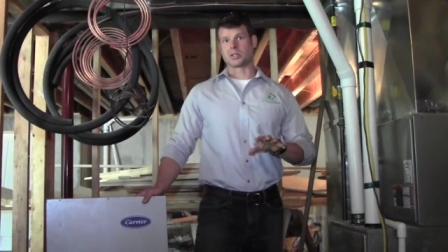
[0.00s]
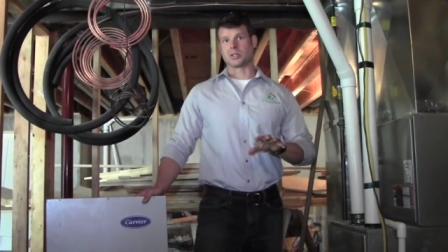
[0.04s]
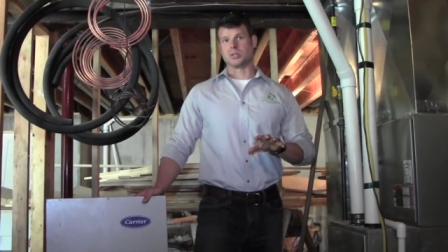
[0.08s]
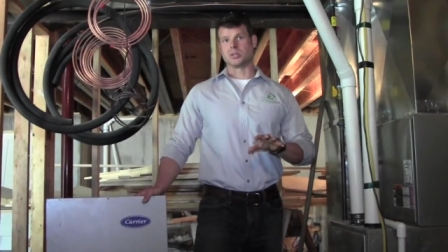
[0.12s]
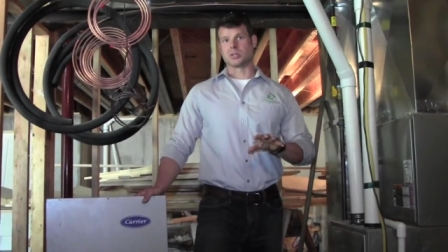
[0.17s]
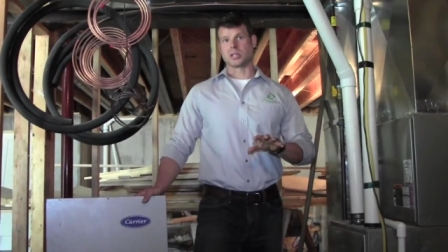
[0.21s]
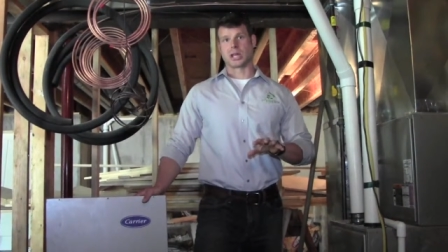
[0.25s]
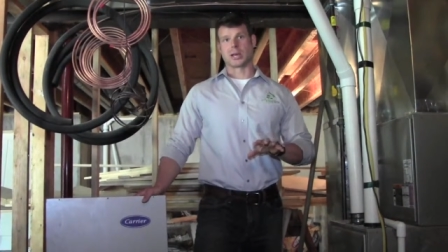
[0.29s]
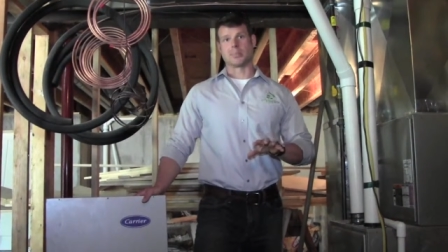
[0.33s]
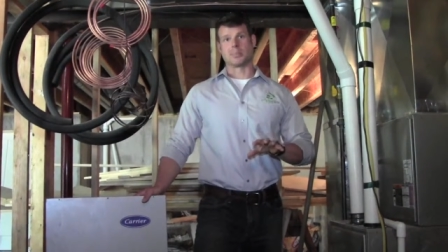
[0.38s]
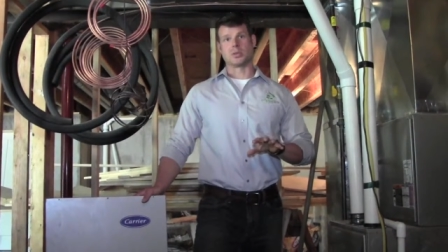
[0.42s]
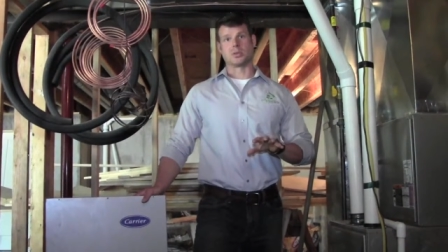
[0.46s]

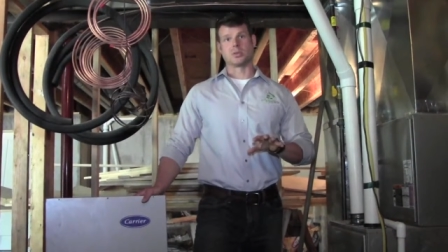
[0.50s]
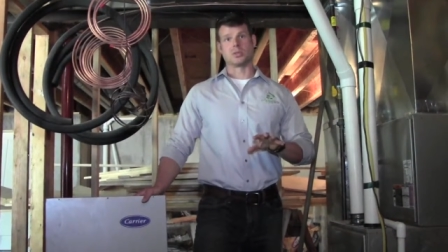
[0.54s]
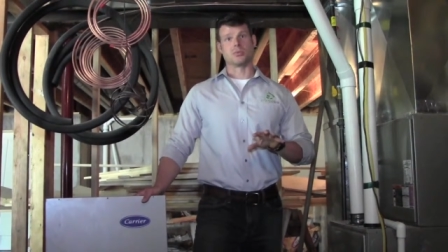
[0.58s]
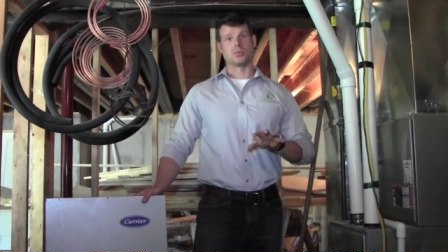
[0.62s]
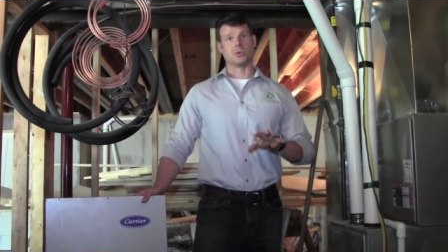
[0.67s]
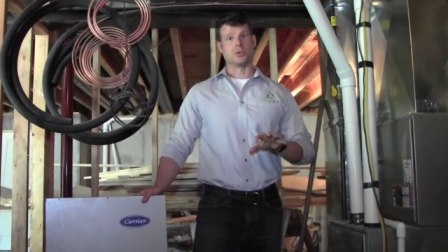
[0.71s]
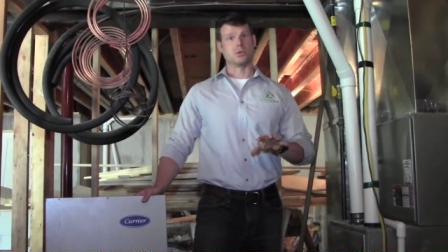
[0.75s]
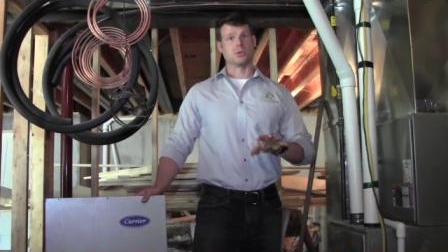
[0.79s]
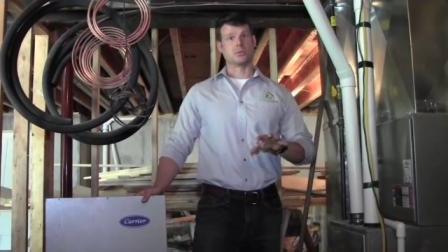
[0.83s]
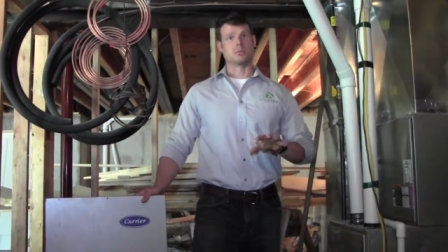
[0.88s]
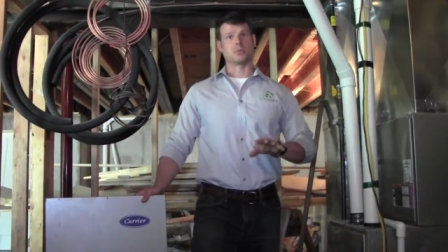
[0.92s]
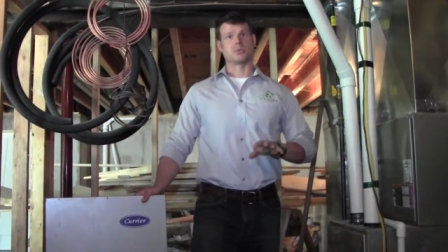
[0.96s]
to tap into
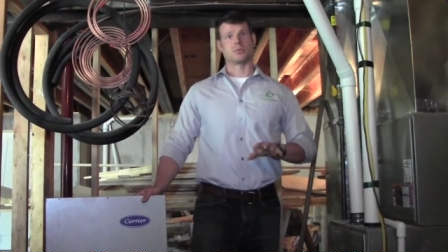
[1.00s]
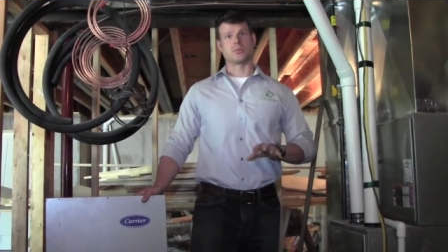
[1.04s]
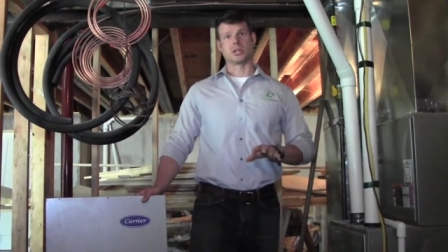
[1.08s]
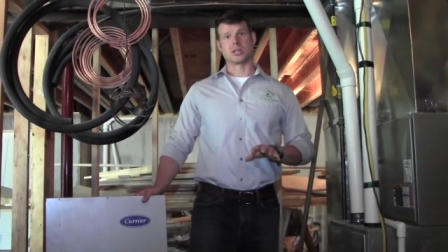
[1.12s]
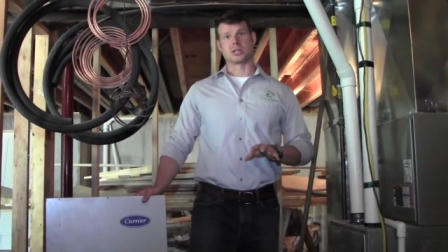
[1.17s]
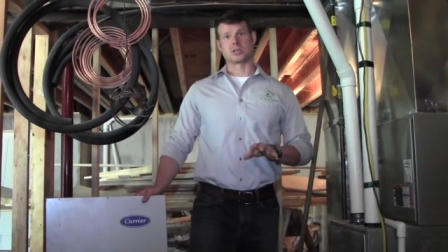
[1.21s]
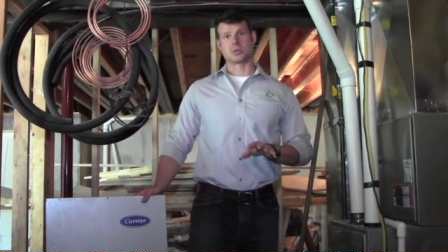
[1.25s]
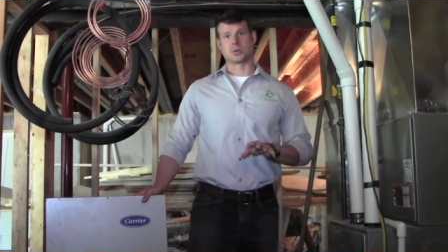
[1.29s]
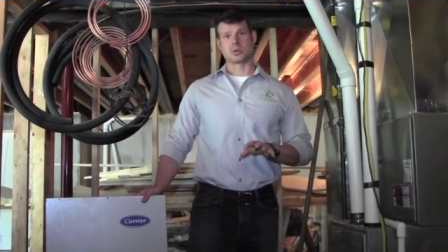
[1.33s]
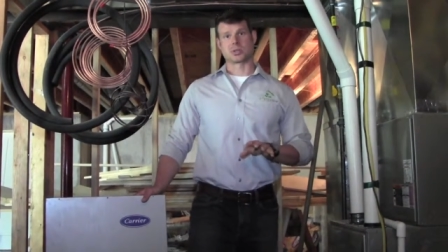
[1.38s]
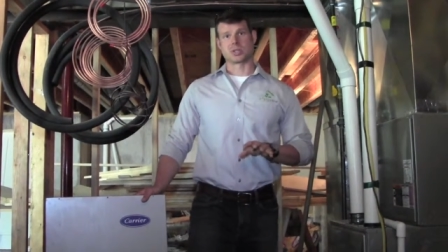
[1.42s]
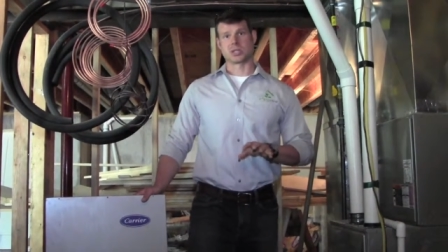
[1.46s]
renewable
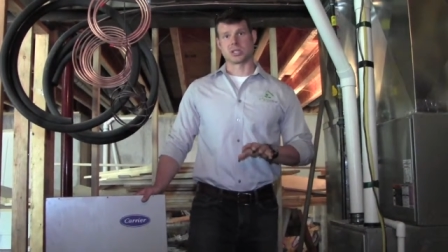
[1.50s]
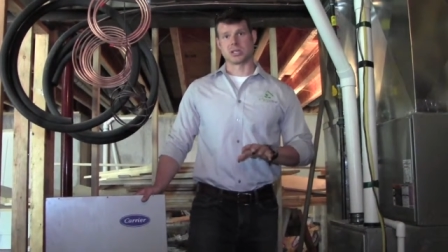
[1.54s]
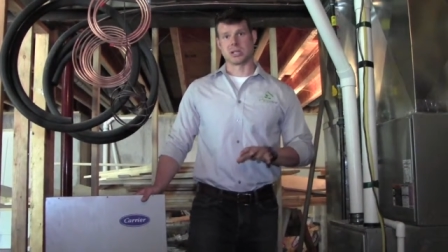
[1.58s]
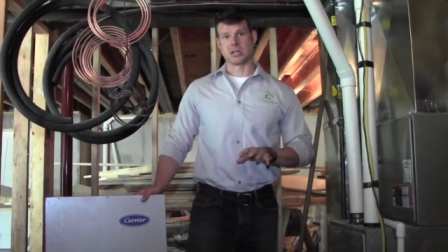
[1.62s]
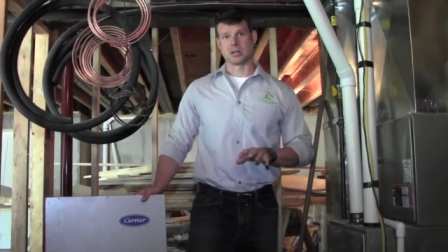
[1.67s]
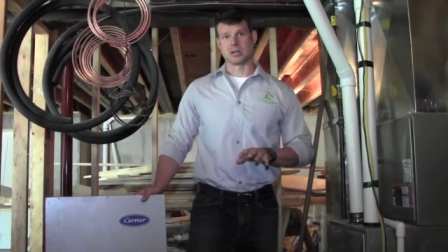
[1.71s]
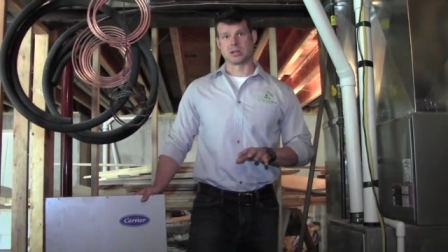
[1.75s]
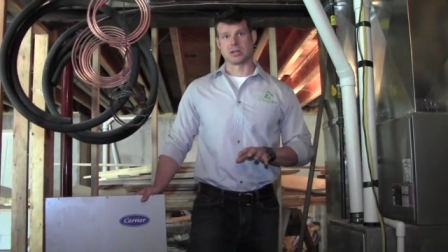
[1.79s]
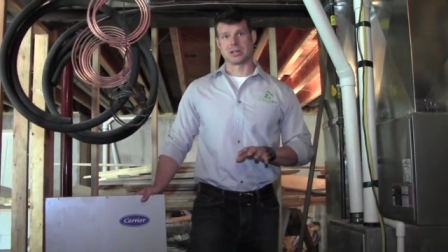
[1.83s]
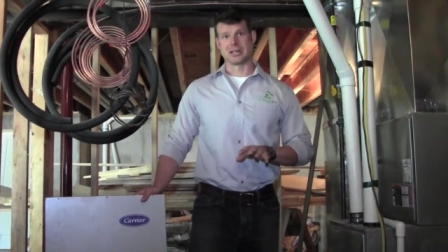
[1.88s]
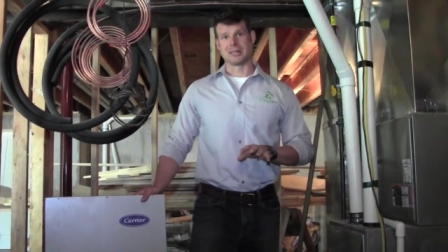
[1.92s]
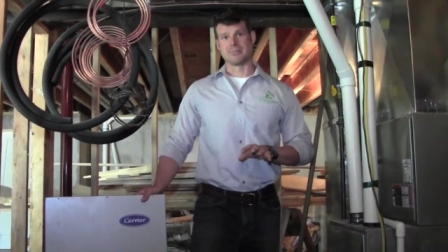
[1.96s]
resources
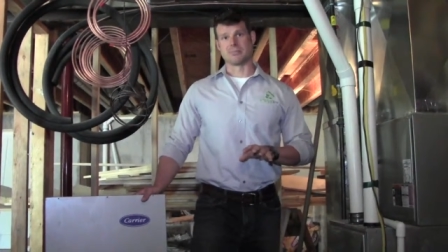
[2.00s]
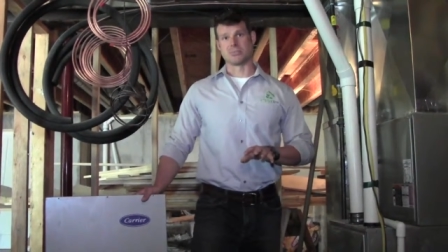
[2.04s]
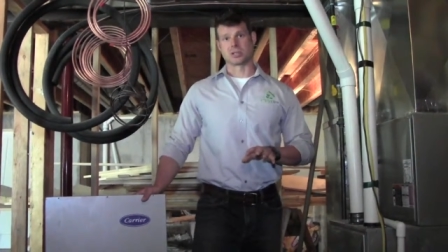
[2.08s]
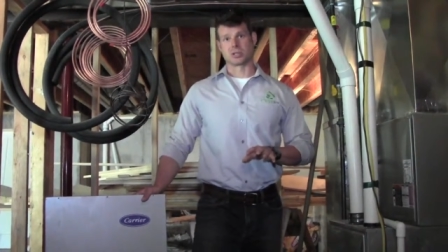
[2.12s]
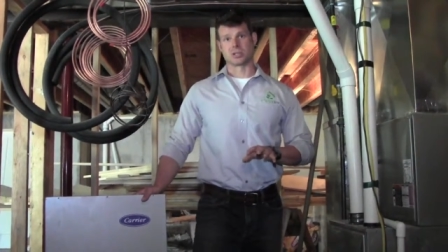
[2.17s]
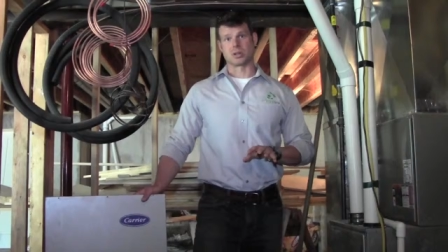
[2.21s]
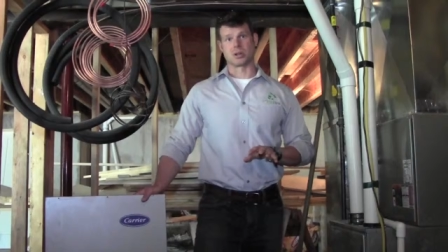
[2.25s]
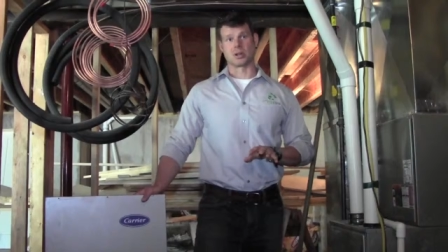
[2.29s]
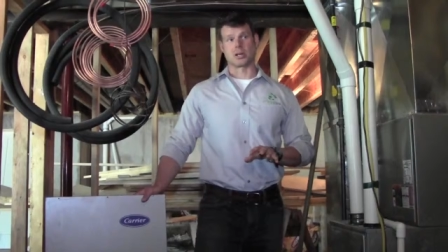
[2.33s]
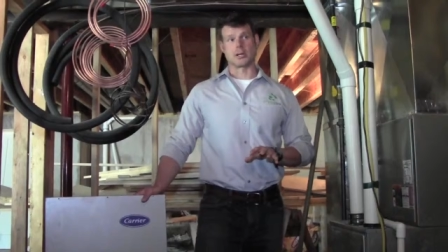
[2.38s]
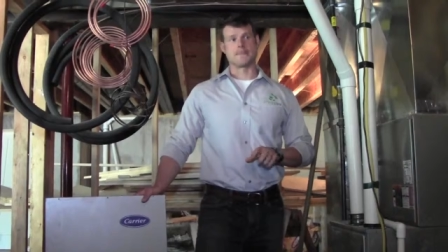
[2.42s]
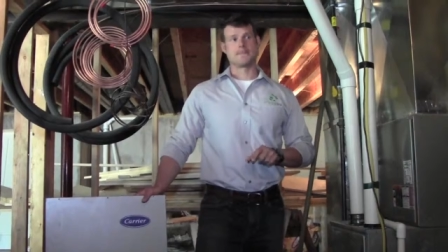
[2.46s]
here in
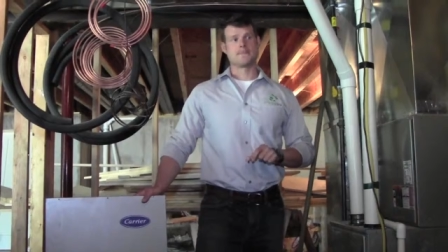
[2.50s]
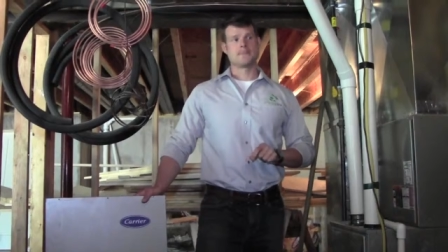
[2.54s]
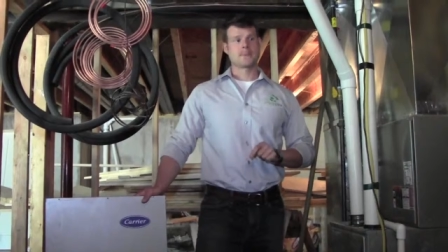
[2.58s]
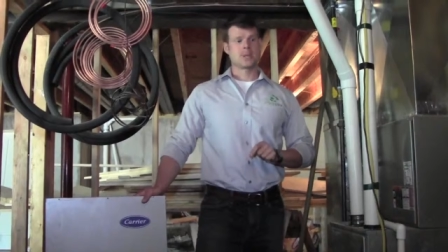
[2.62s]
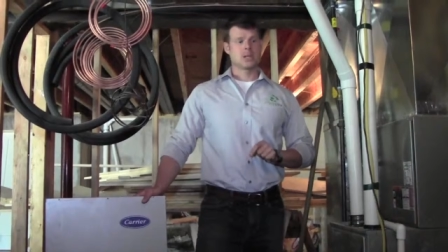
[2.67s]
Missouri.